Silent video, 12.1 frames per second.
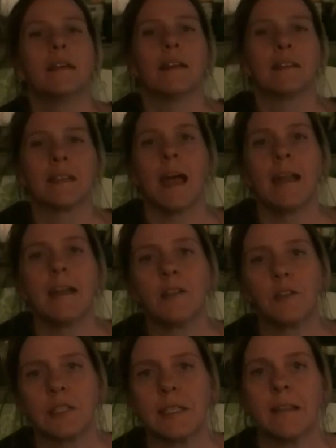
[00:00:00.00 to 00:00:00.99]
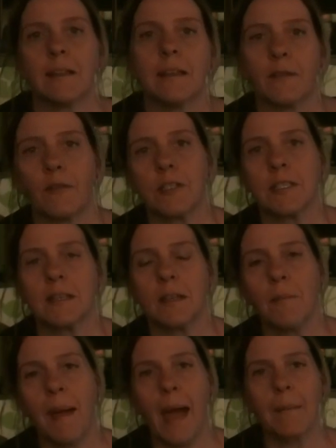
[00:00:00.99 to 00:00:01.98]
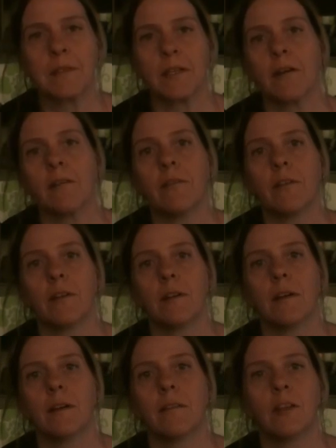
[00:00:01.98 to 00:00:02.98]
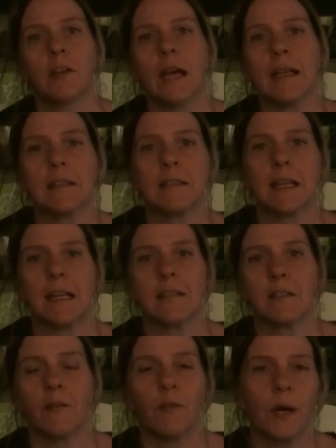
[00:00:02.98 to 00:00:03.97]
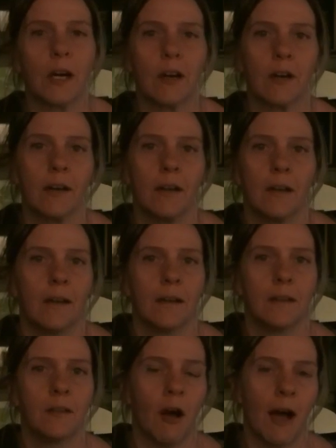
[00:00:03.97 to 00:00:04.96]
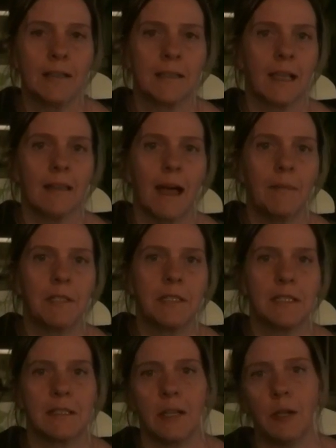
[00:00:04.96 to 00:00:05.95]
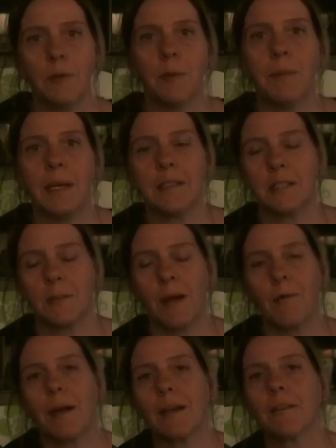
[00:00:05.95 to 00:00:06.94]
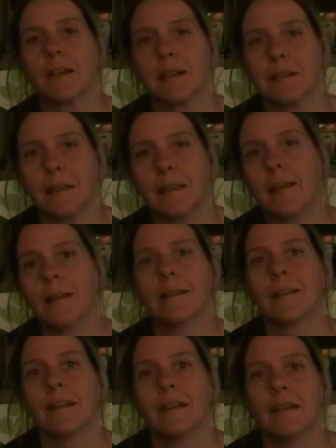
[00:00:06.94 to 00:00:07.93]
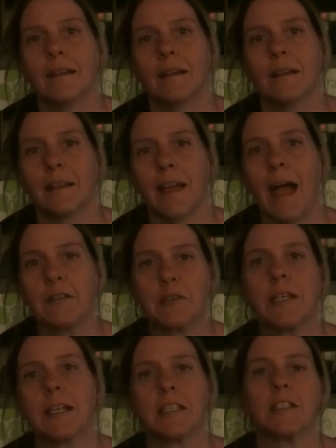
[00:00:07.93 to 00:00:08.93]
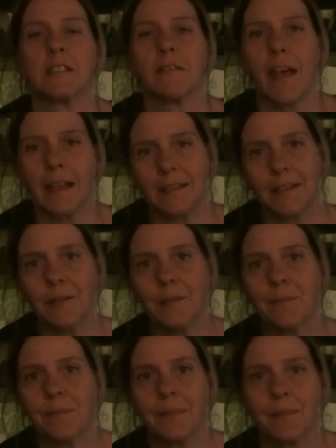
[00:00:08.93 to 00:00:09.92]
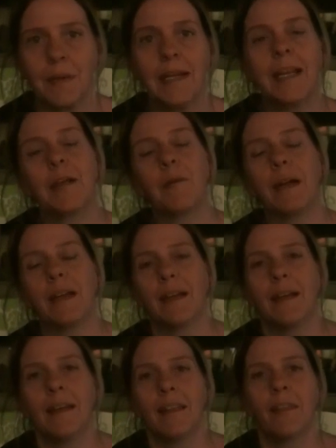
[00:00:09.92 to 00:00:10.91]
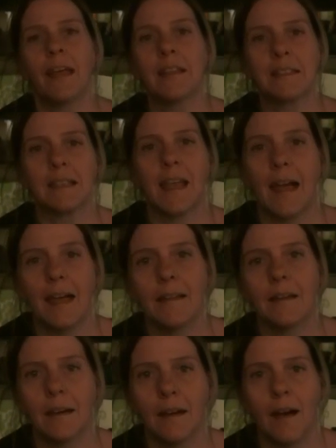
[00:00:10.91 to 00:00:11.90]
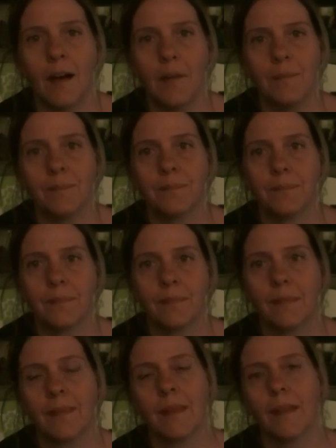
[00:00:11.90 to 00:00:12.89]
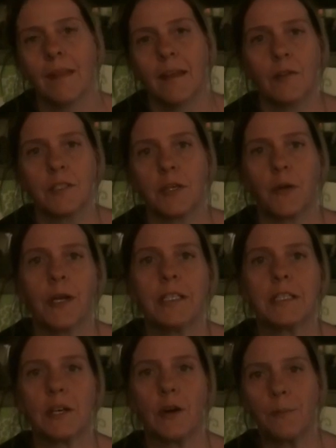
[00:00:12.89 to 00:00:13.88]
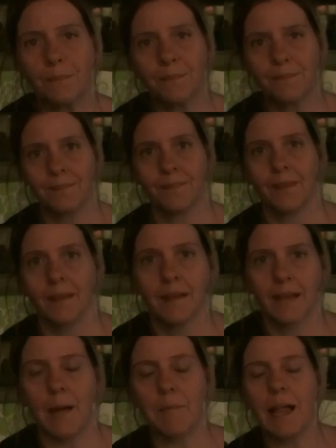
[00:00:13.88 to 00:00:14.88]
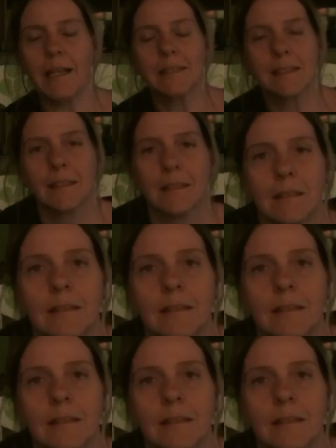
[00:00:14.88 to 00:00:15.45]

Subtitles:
It's kind of interesting the difference in the maps of the United States of where dogs get Lyme disease and human beings. You might want to look into the contradictions of that too. But anyway, thanks again. It was a great show. God bless.